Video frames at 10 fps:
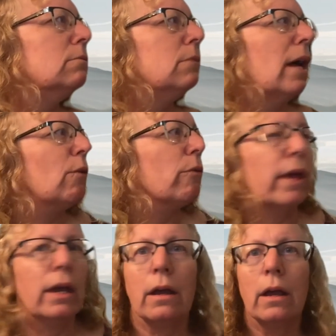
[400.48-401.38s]
I don't
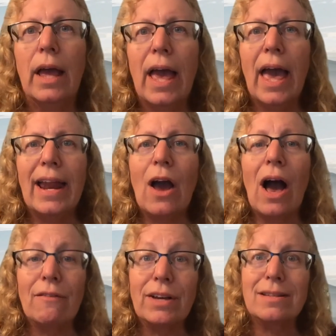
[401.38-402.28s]
think. Anyhow,
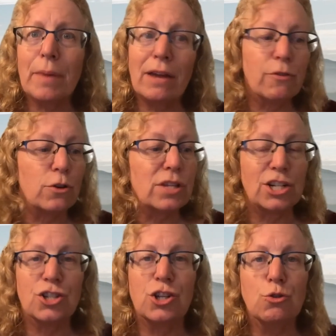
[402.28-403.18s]
I've got some headphones I
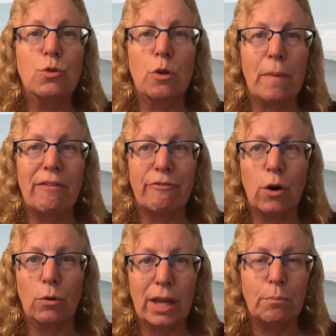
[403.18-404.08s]
just use with my
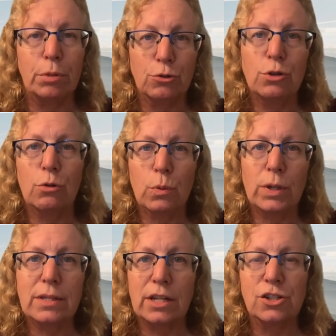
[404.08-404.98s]
phone, like Bluetooth
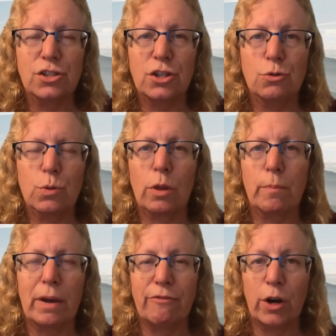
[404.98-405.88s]
ones I just use with
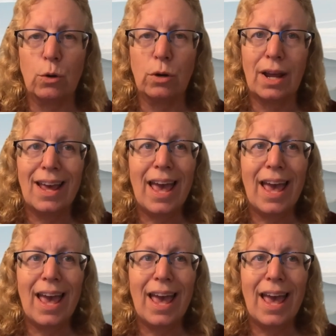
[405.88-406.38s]
my phone.